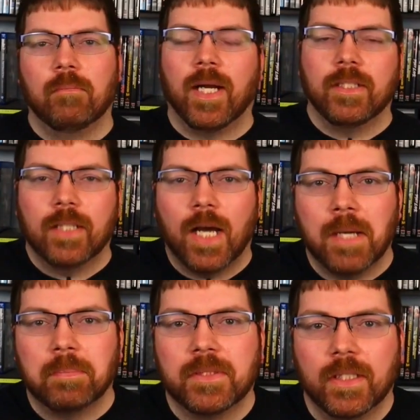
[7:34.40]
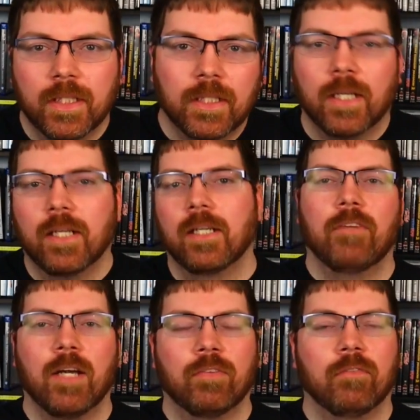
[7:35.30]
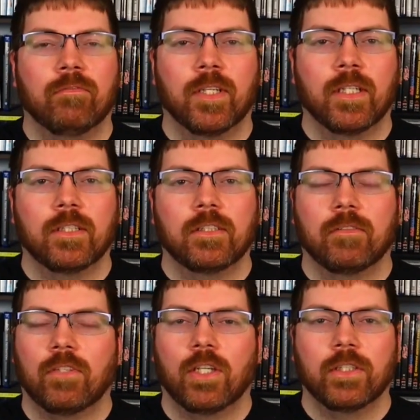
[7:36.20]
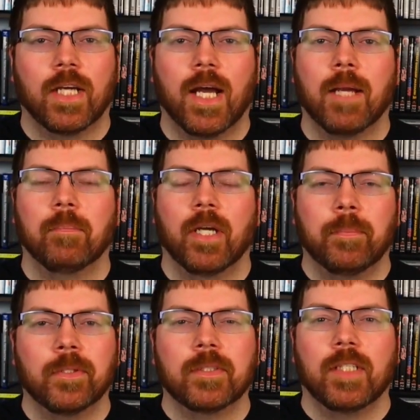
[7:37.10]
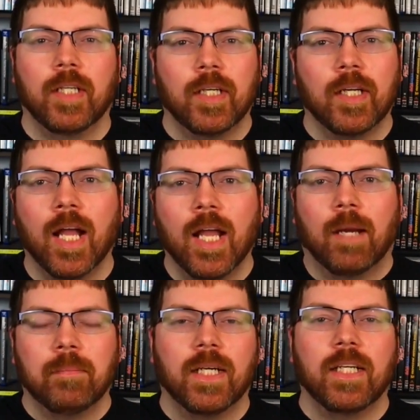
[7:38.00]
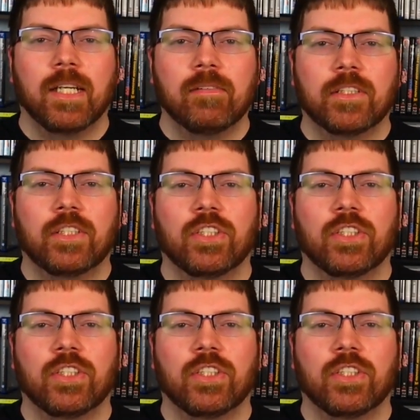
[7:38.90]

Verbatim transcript: in my top 10 favorite villains of all time. Number 10, I'm going to give it